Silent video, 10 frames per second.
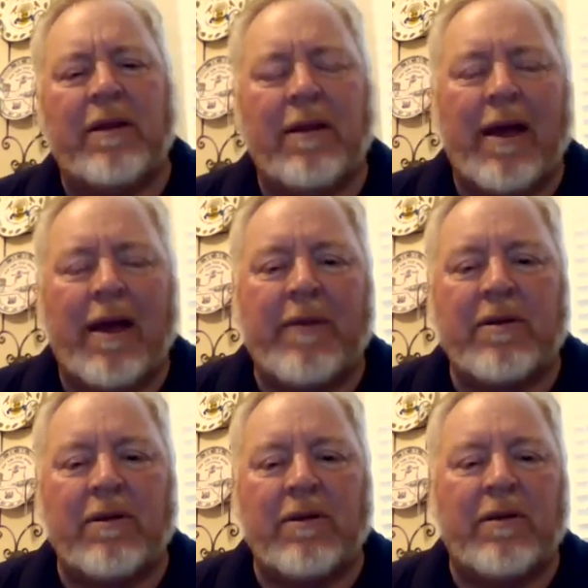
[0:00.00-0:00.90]

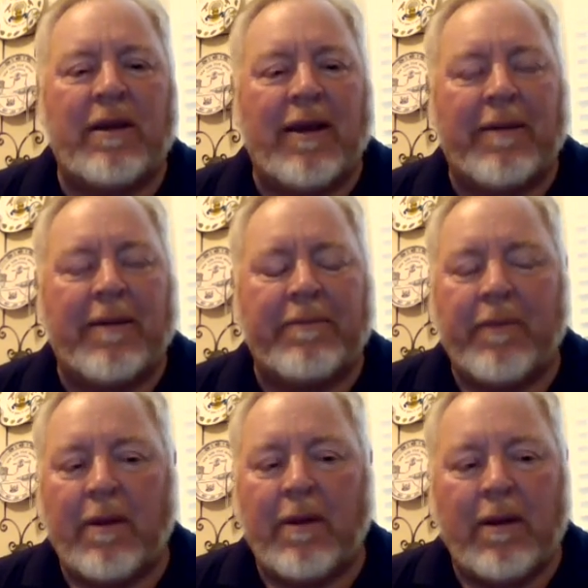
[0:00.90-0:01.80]
Absolutely.
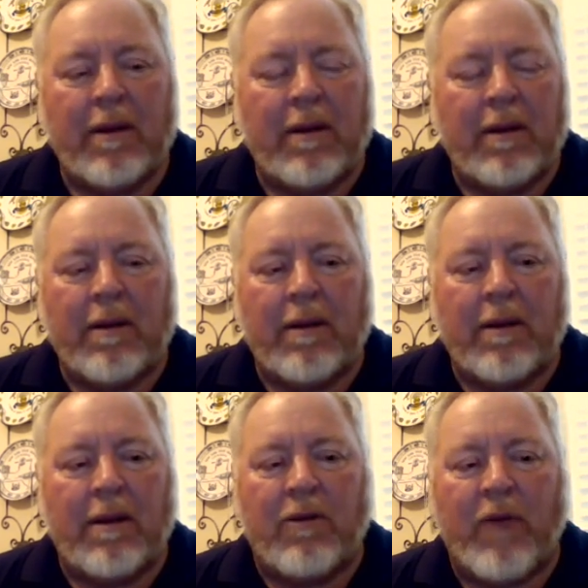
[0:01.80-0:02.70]

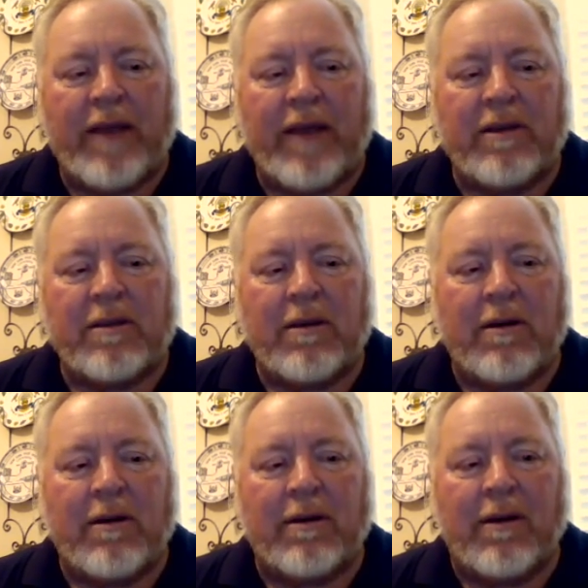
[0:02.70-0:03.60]
Granges
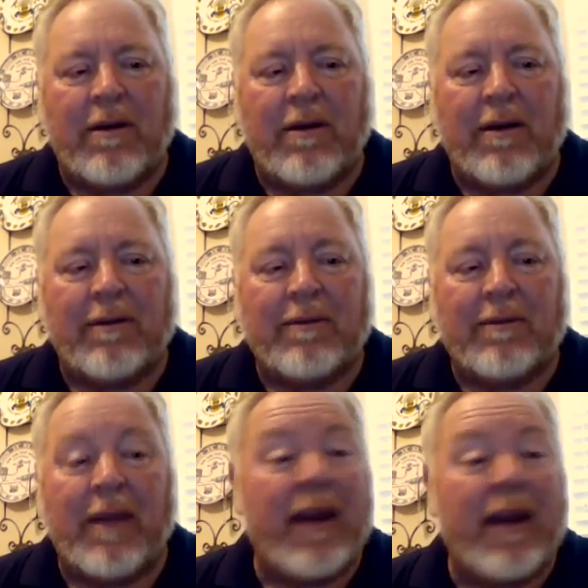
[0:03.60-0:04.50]
are
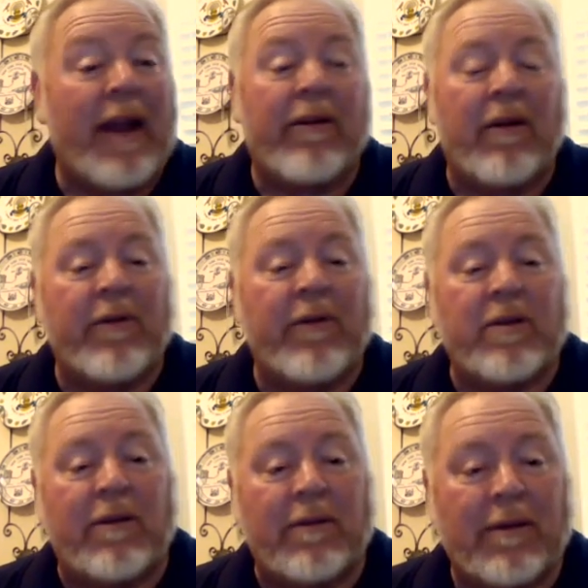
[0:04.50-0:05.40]
getting out of their comfort
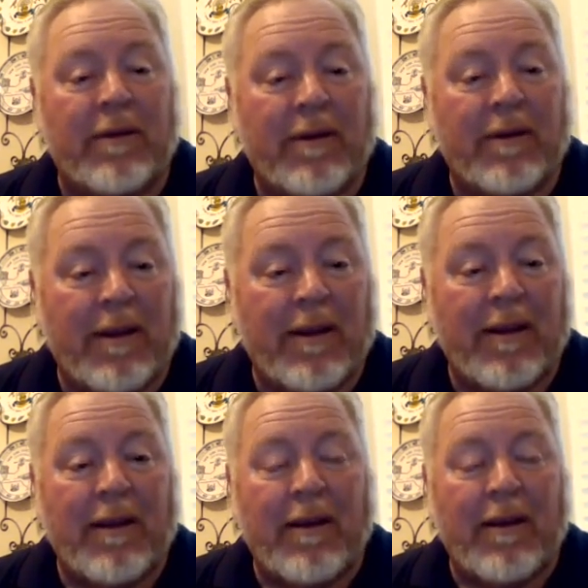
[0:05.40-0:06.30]
zone.
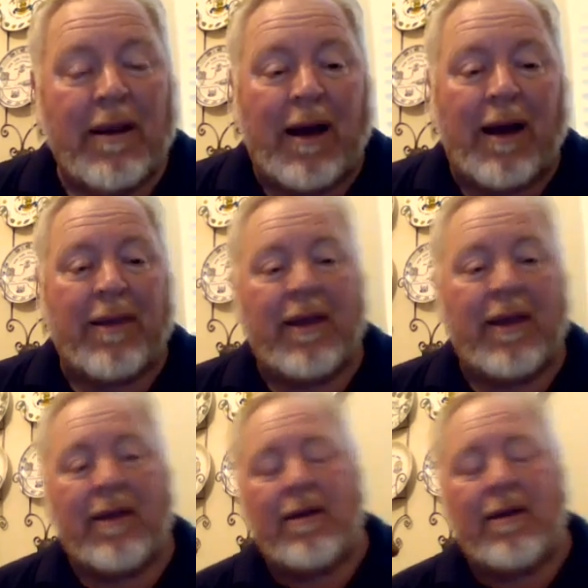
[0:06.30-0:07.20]
I
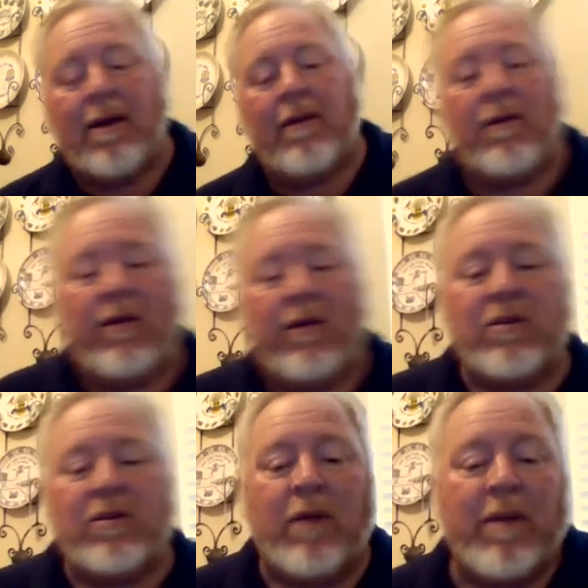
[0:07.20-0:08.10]
think you noticed the
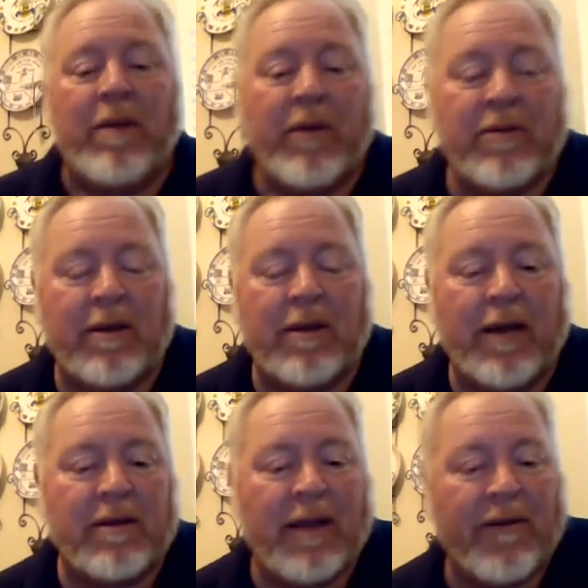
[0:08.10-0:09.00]
one I posted
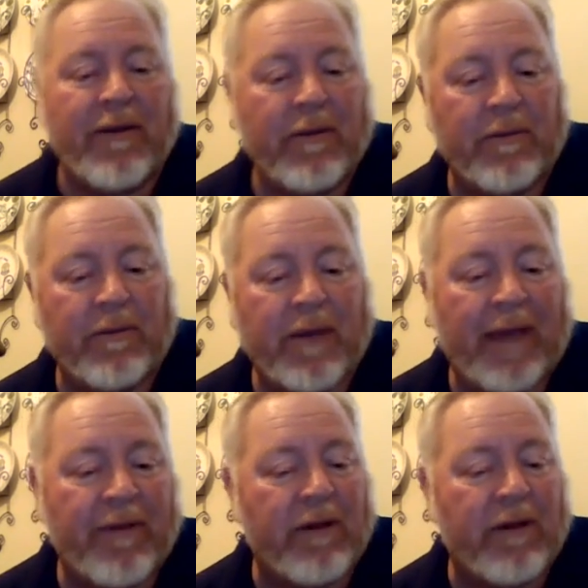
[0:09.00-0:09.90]
yesterday from Cape
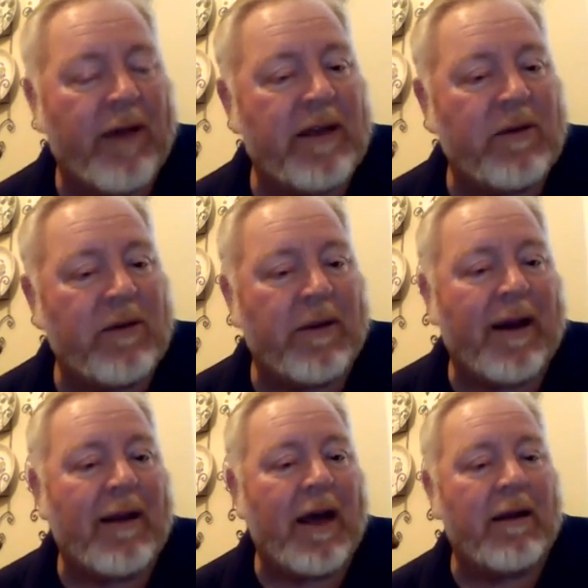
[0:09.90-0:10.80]
Fear Grange in North
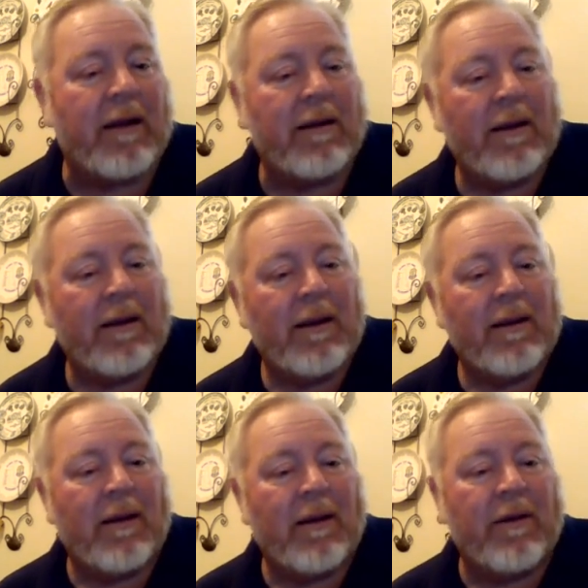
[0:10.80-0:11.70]
Carolina.
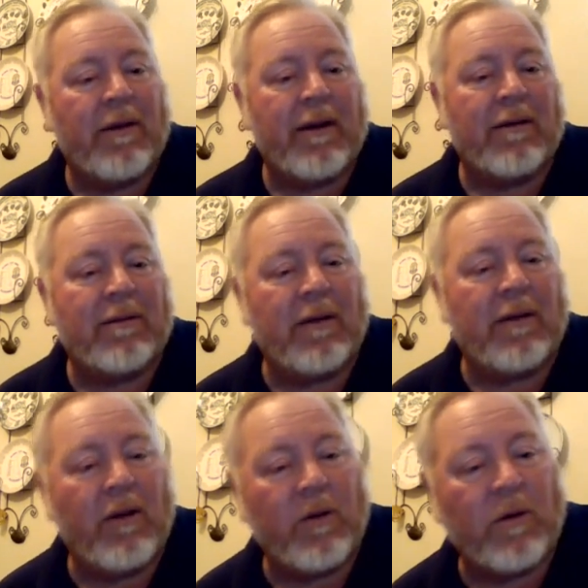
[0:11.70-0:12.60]
Their
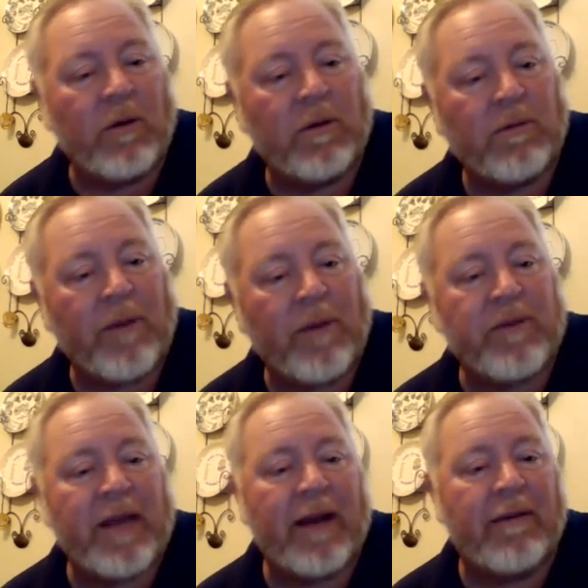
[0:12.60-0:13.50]
local
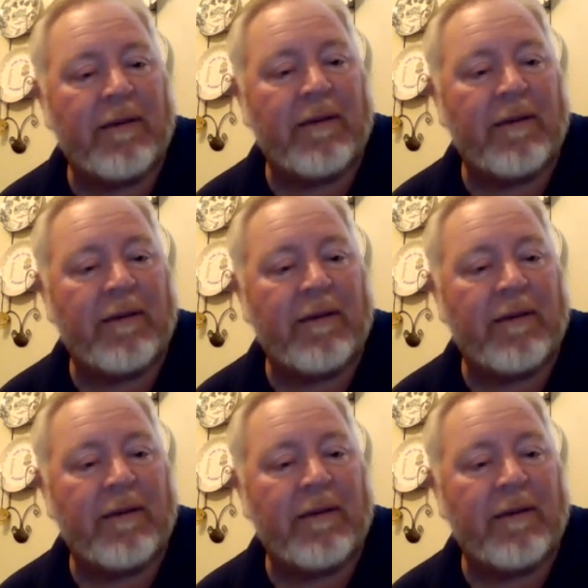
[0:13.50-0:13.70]
representative,